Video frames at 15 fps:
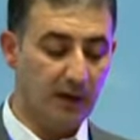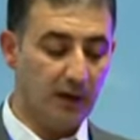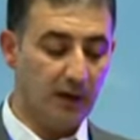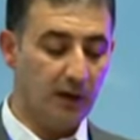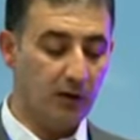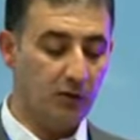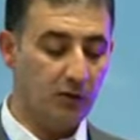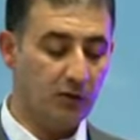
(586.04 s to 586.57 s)

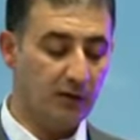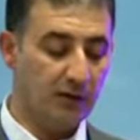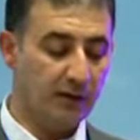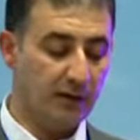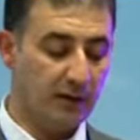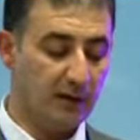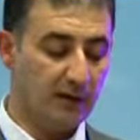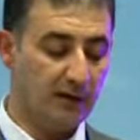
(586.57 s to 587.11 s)
including
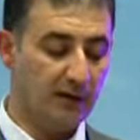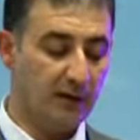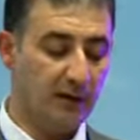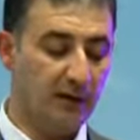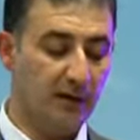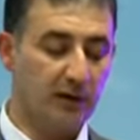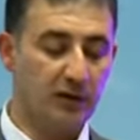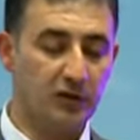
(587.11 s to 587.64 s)
the
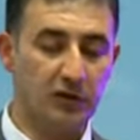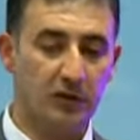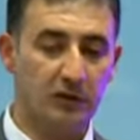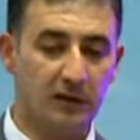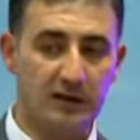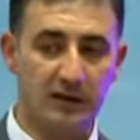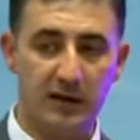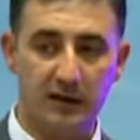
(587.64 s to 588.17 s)

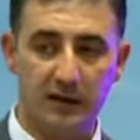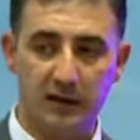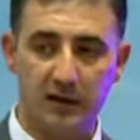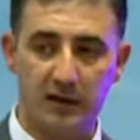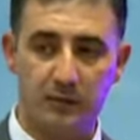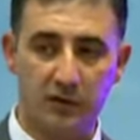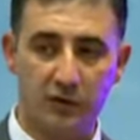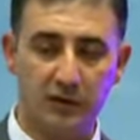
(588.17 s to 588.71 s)

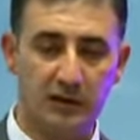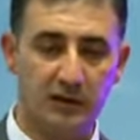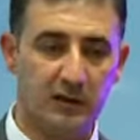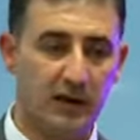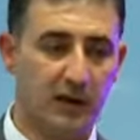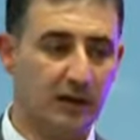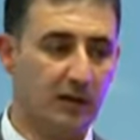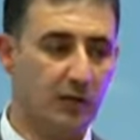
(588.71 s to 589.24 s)
desalination projects
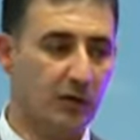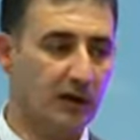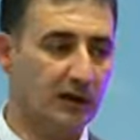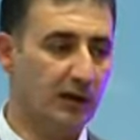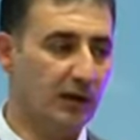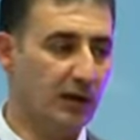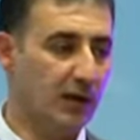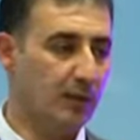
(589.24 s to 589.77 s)
and the Wadi
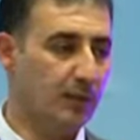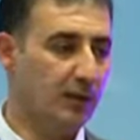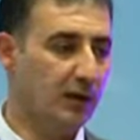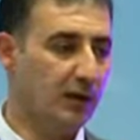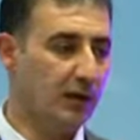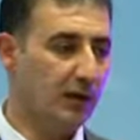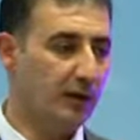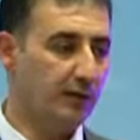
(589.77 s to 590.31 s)
al-Arab
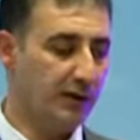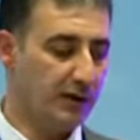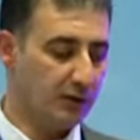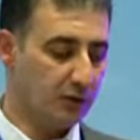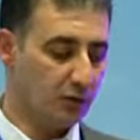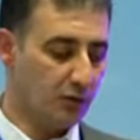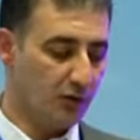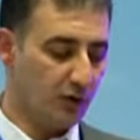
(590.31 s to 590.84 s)
phase
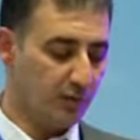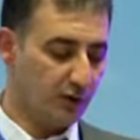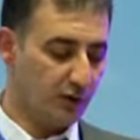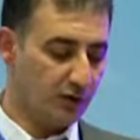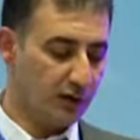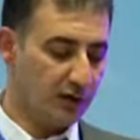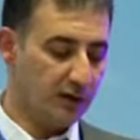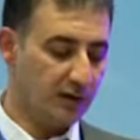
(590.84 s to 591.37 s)
2
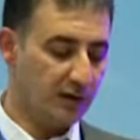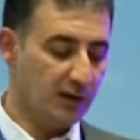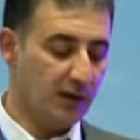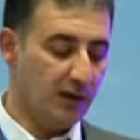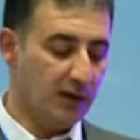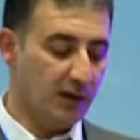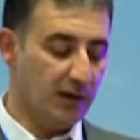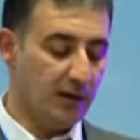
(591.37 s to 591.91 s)
projects.
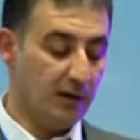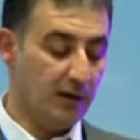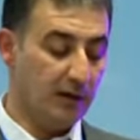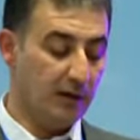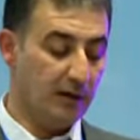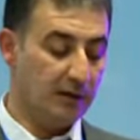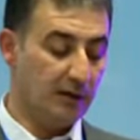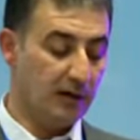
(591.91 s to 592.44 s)

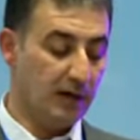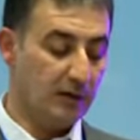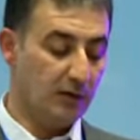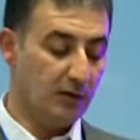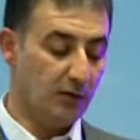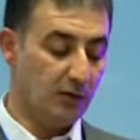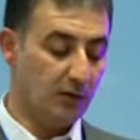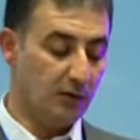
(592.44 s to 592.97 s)
It has
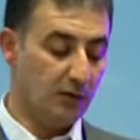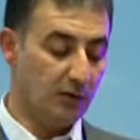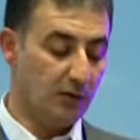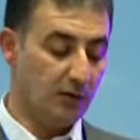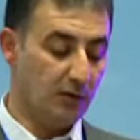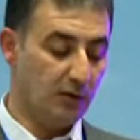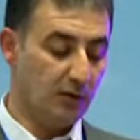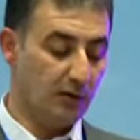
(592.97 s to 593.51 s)

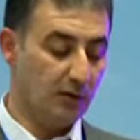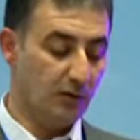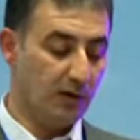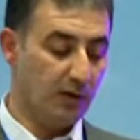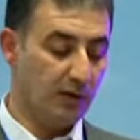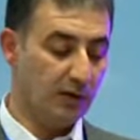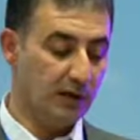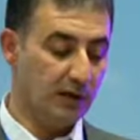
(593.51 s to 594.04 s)
also, we
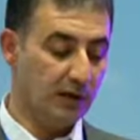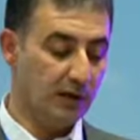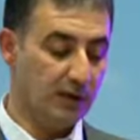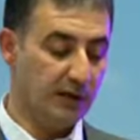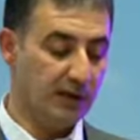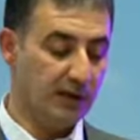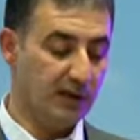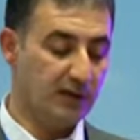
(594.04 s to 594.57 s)
modeled
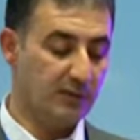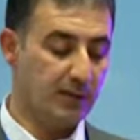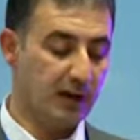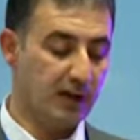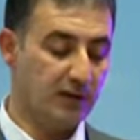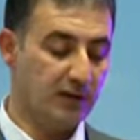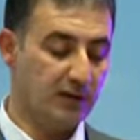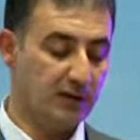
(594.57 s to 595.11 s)
the
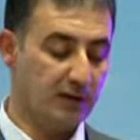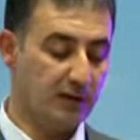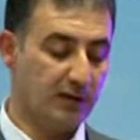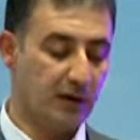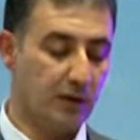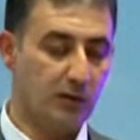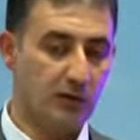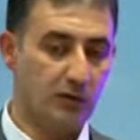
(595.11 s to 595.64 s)
expansions in
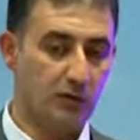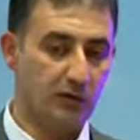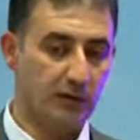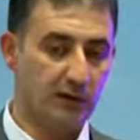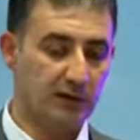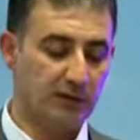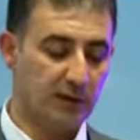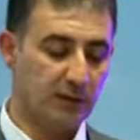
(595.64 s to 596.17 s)
the
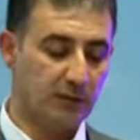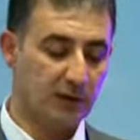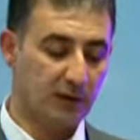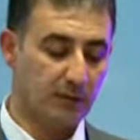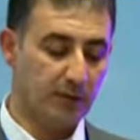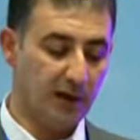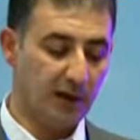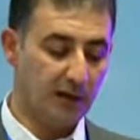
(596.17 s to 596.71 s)
wastewater
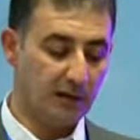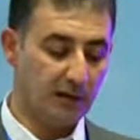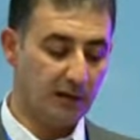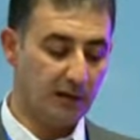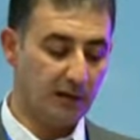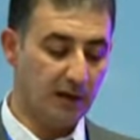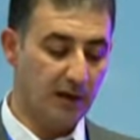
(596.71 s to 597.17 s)
treatment plants,